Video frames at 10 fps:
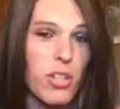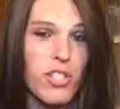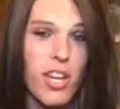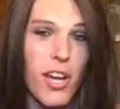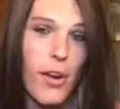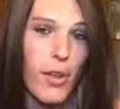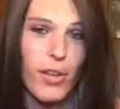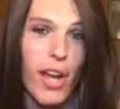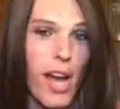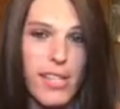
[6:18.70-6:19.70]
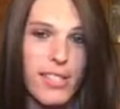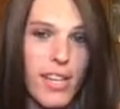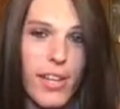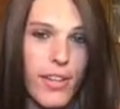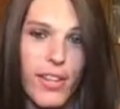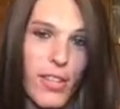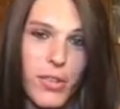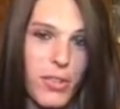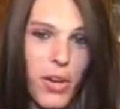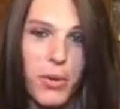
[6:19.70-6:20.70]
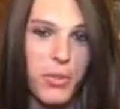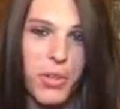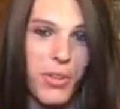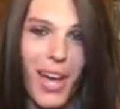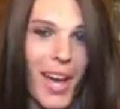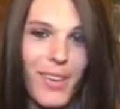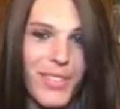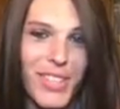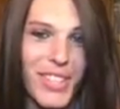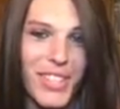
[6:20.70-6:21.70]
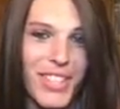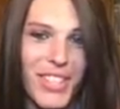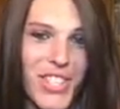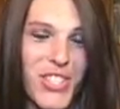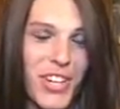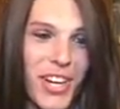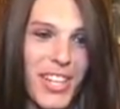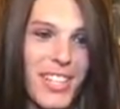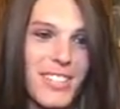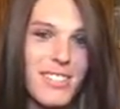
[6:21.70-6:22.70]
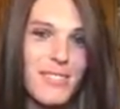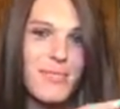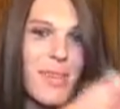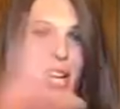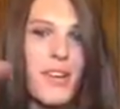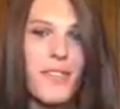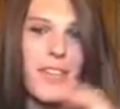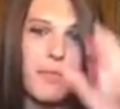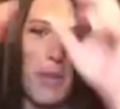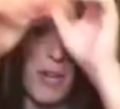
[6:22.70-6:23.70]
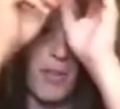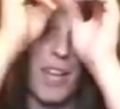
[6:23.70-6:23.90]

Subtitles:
can check out other guys together, and you don't do that when you're in a straight male-female